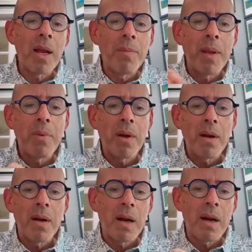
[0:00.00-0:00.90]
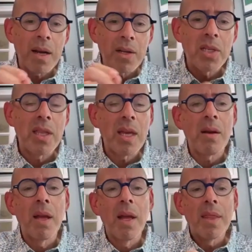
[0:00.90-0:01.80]
people are actually there.
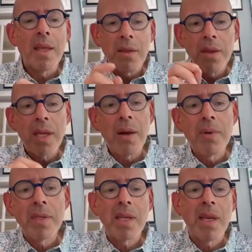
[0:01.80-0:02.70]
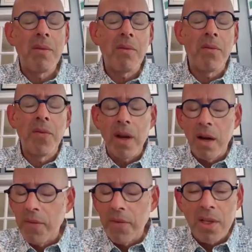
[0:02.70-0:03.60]
The other thing I would say very,
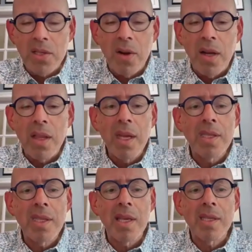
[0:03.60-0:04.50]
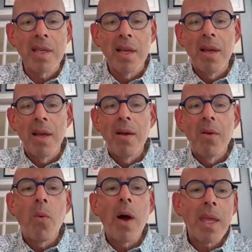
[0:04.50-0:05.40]
very strongly is this.
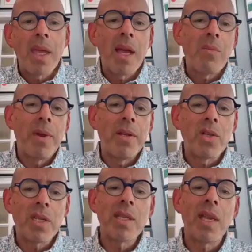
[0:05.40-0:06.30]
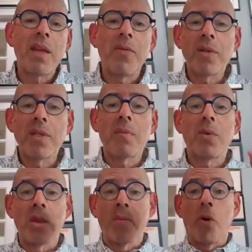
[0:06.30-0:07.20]
Why can't we, just like if we're talking about the
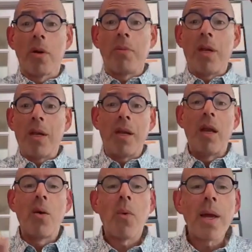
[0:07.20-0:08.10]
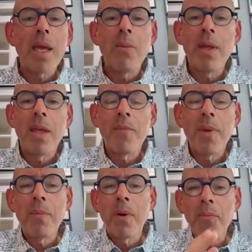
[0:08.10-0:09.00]
board meeting, why can't we give
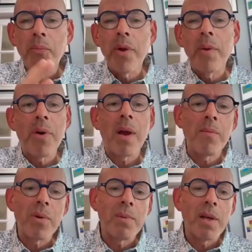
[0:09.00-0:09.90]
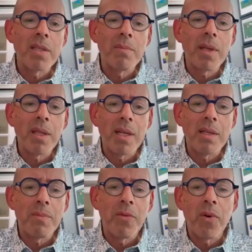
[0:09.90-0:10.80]
people pre-prep responsibilities
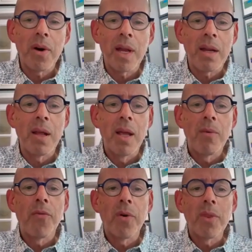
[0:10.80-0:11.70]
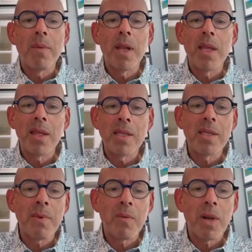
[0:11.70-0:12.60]
beforehand? Before the meeting, this is
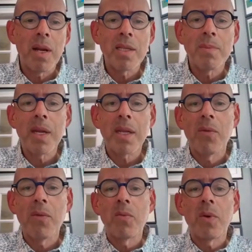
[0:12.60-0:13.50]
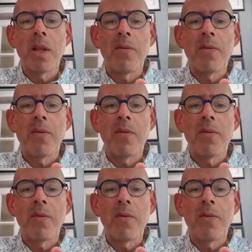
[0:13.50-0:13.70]
what I expect. Everyone will have